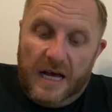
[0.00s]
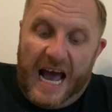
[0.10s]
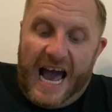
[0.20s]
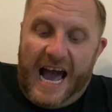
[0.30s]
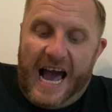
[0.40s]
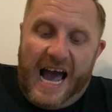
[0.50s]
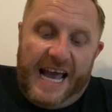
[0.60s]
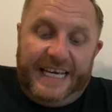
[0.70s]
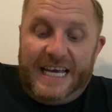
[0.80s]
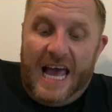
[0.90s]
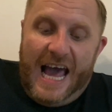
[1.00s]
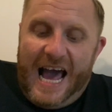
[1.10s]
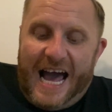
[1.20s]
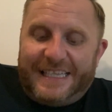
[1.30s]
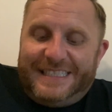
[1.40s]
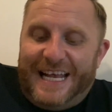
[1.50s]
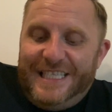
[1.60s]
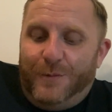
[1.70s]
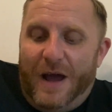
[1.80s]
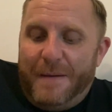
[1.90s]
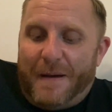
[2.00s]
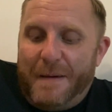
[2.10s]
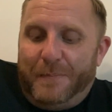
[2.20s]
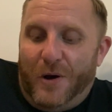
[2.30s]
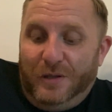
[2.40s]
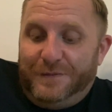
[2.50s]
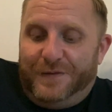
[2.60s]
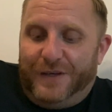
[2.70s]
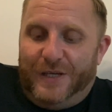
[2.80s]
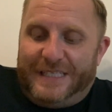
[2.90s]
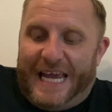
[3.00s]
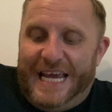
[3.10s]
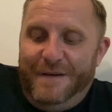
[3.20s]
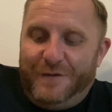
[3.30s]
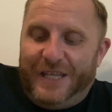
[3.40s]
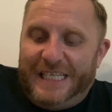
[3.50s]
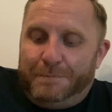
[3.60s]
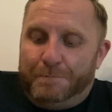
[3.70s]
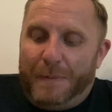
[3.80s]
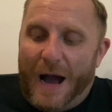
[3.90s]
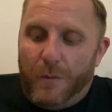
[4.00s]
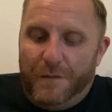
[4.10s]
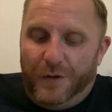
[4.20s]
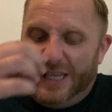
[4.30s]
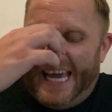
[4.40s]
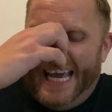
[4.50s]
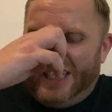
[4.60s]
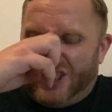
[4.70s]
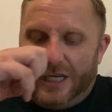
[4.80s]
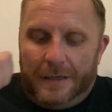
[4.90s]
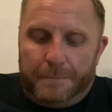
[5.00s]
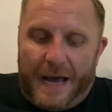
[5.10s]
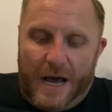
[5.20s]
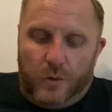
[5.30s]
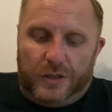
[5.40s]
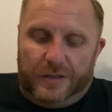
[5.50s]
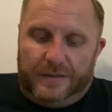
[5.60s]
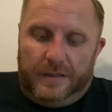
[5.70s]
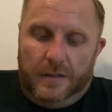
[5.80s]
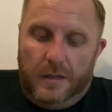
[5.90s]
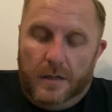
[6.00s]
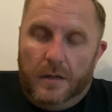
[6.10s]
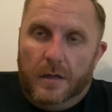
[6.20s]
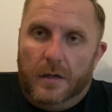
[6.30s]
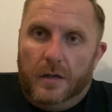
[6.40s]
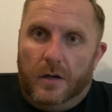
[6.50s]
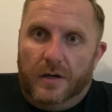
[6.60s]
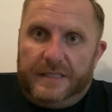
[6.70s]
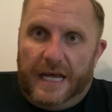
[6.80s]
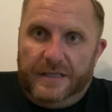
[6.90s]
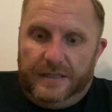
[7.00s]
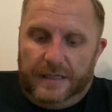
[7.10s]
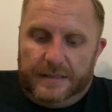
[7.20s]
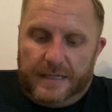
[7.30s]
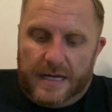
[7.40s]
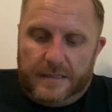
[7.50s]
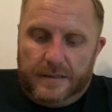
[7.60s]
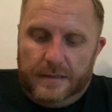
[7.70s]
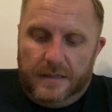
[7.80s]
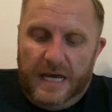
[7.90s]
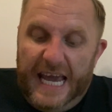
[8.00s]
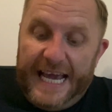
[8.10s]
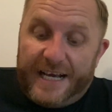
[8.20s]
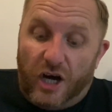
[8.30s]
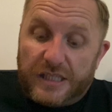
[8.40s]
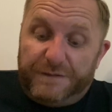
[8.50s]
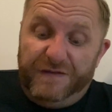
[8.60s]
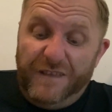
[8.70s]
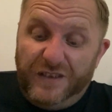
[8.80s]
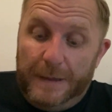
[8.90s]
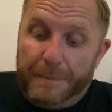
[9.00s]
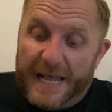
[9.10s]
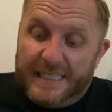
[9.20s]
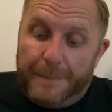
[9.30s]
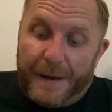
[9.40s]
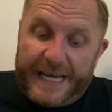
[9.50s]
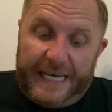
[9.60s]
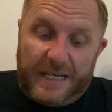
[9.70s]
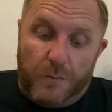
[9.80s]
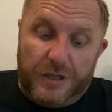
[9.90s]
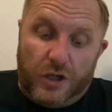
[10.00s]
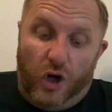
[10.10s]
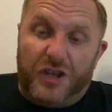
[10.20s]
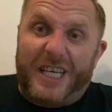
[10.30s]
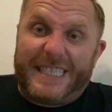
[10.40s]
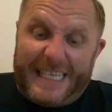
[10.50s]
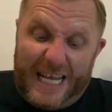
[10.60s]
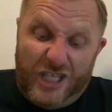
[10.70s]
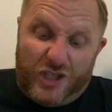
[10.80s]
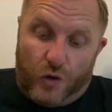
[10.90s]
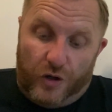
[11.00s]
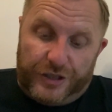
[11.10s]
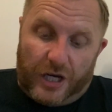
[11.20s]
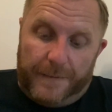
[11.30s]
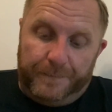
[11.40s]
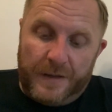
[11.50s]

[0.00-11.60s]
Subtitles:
I had sent away by post, for these powerful itching powders, Hortensia said. It cost 50 pence a packet and was called the Skin Scorcher.